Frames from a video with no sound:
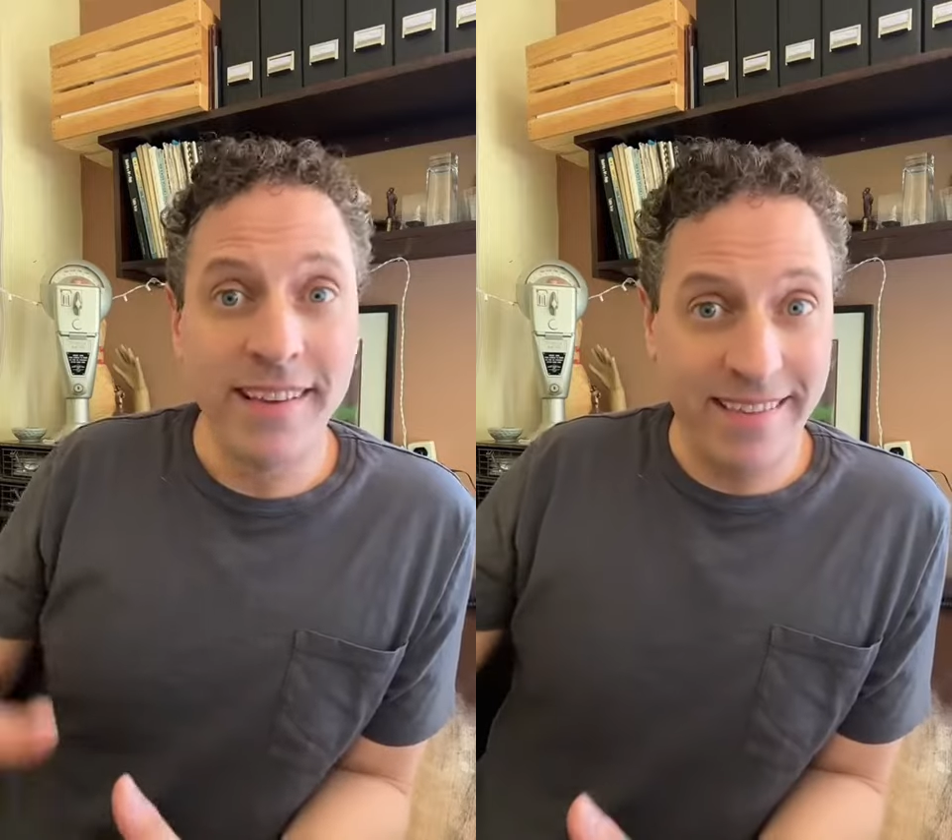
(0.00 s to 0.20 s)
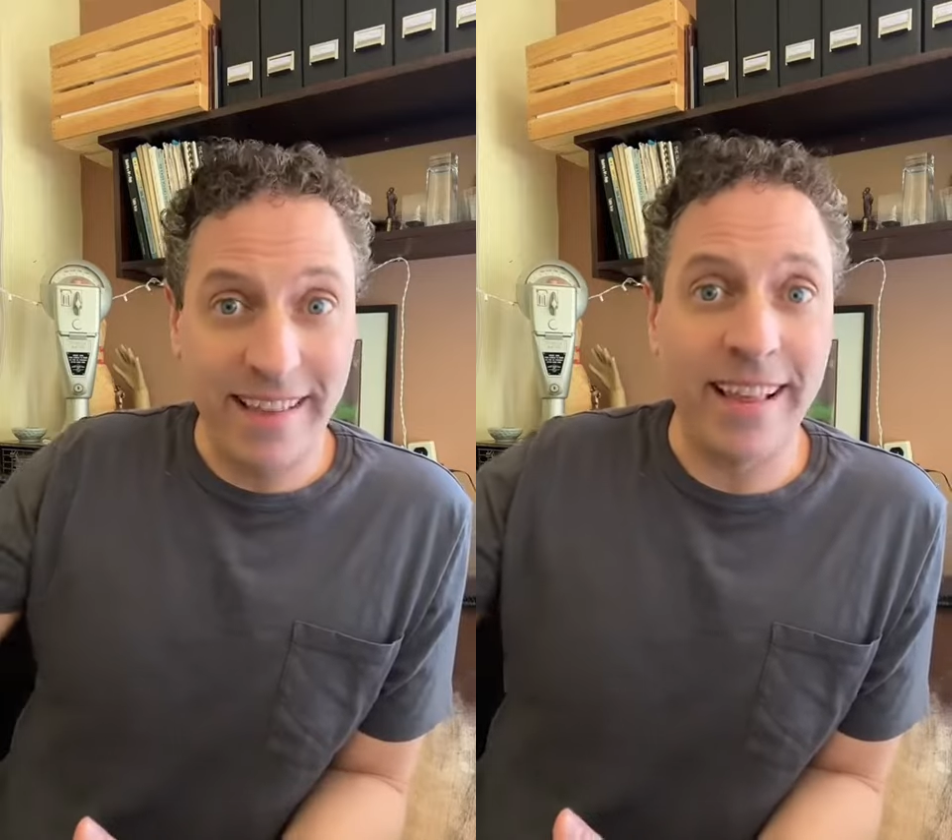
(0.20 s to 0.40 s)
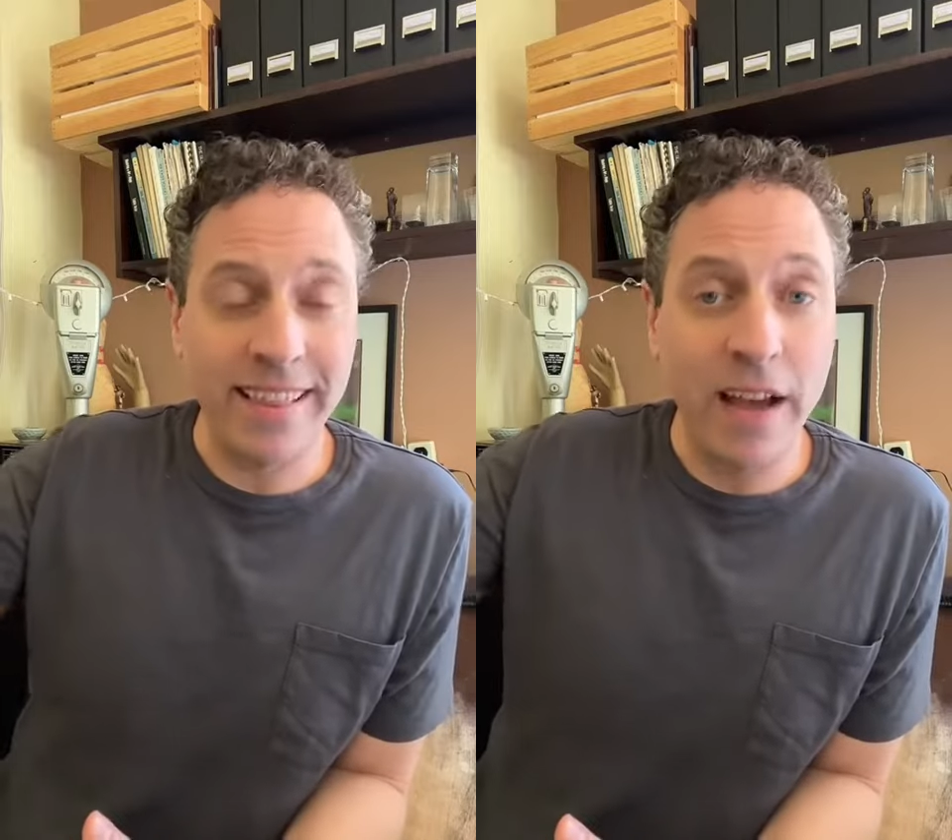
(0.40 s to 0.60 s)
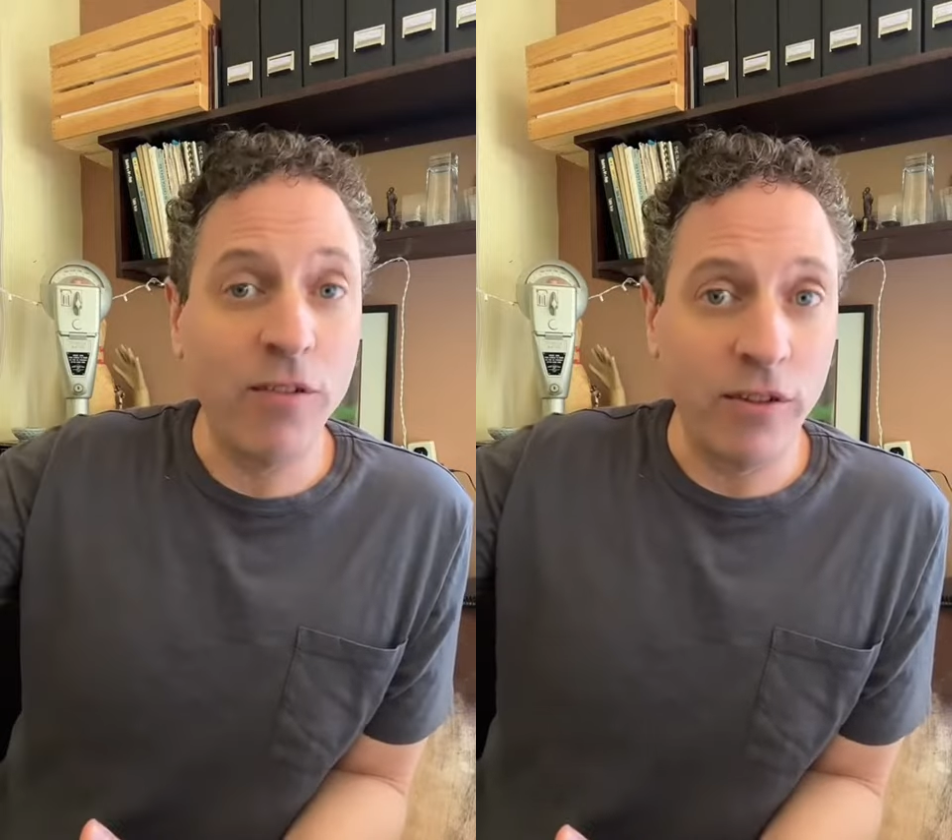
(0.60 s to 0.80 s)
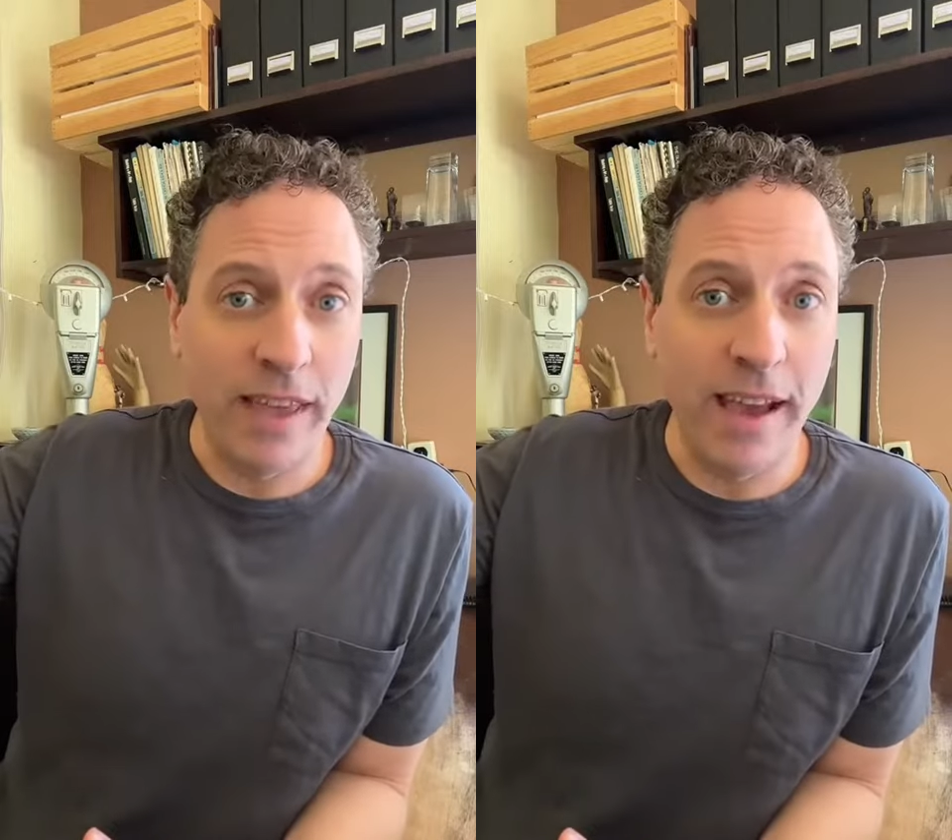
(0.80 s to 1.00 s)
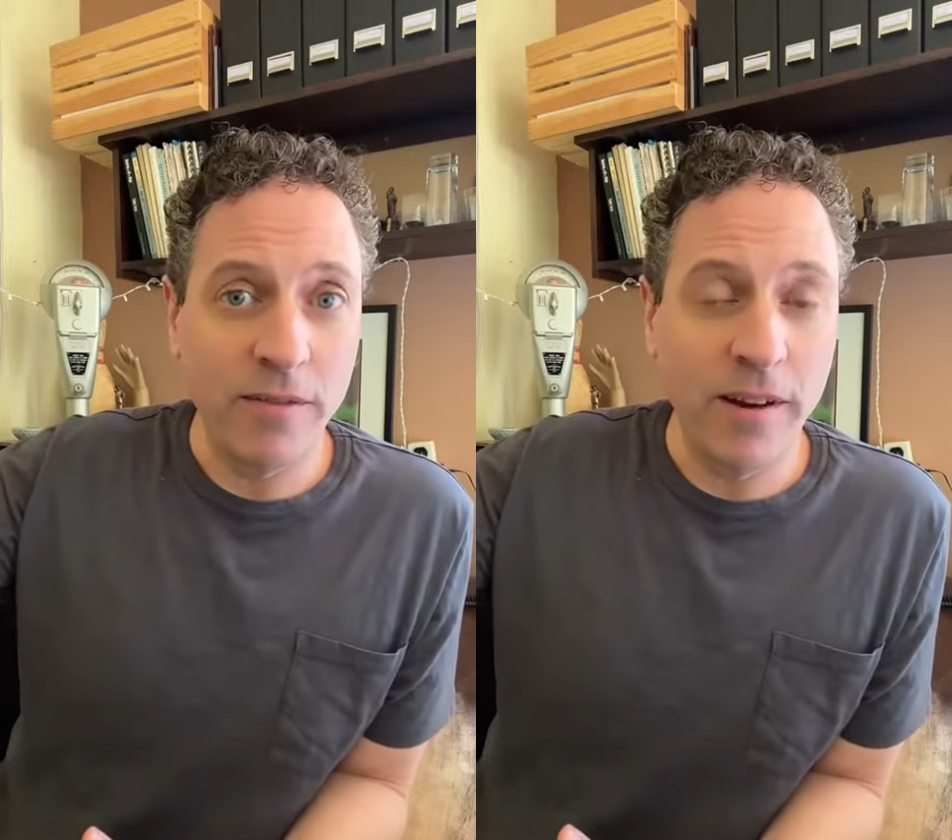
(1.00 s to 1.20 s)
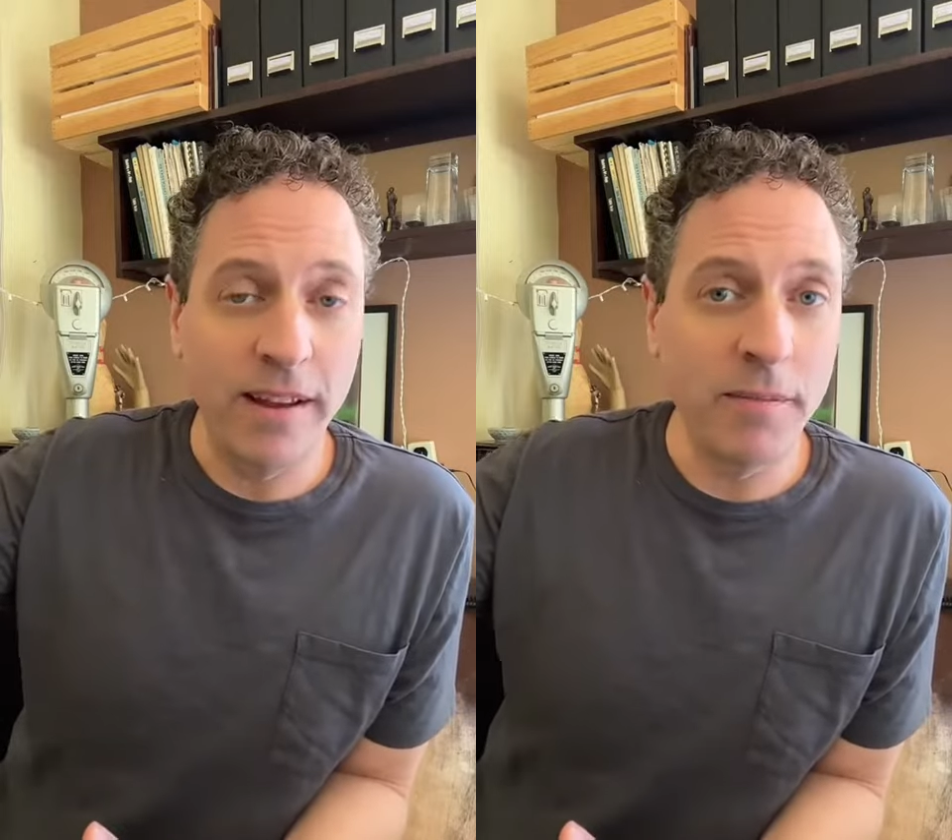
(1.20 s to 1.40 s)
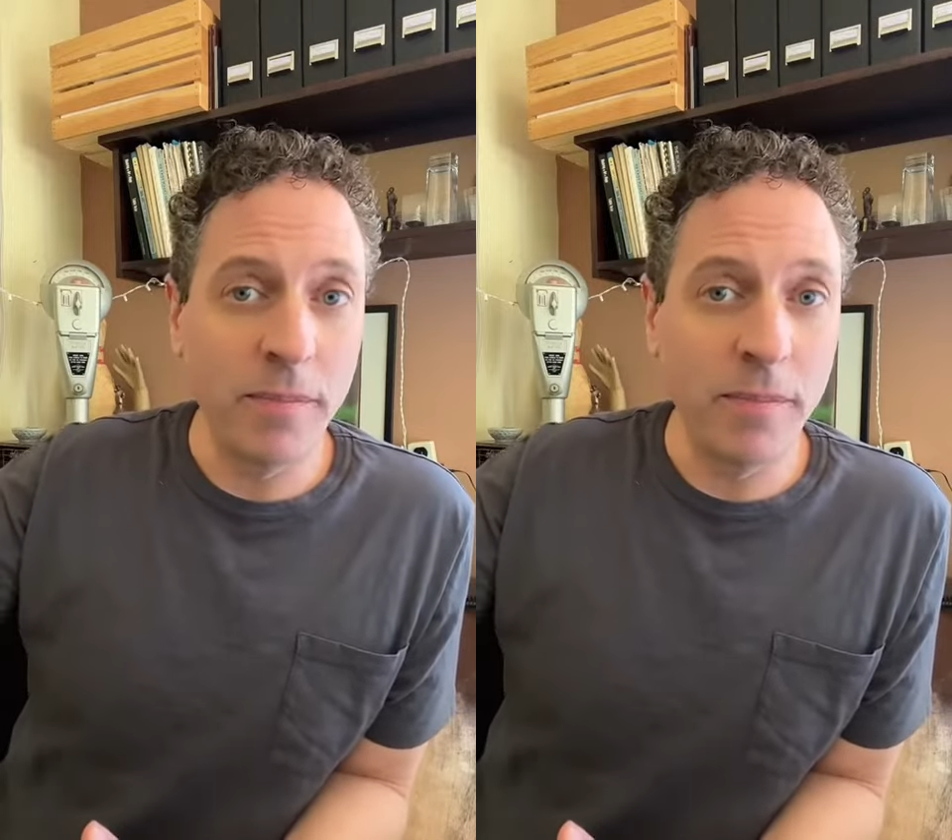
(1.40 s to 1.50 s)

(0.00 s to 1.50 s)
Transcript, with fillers: is at that level yet, right?